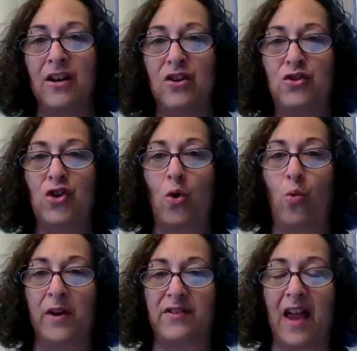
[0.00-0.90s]
So
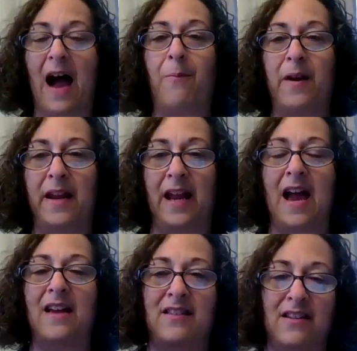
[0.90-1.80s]
what's happening
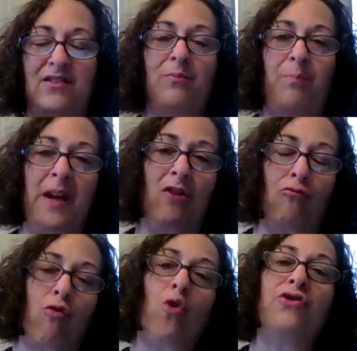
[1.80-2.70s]
as it's being
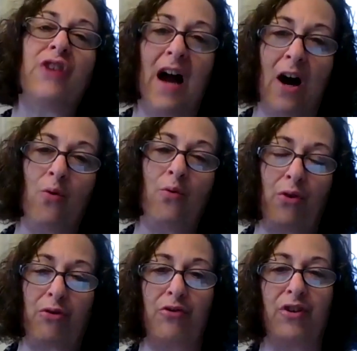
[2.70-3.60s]
rolled out
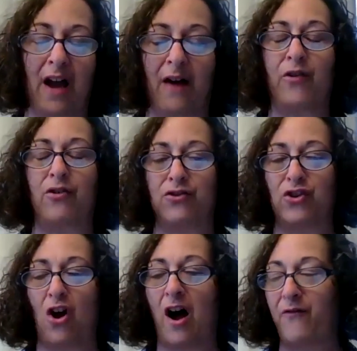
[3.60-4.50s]
through the governor's
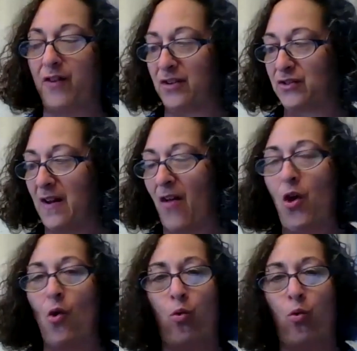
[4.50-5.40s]
office,
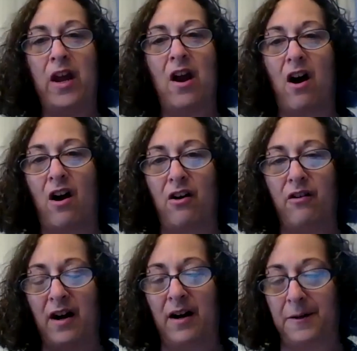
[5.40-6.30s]
we are
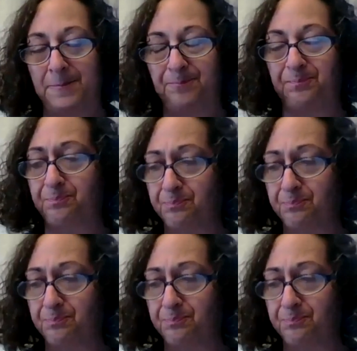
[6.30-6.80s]
um,